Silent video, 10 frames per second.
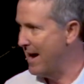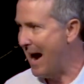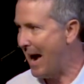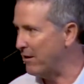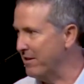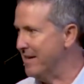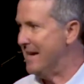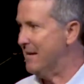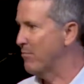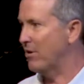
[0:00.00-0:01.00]
I don't
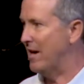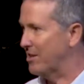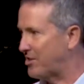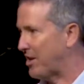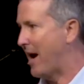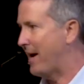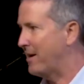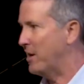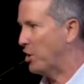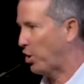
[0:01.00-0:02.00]
need more unsigned
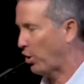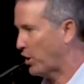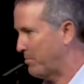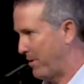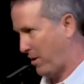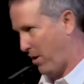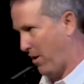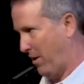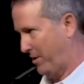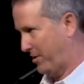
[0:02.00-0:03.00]
encouragement
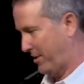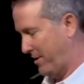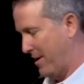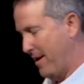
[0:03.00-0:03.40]
cards.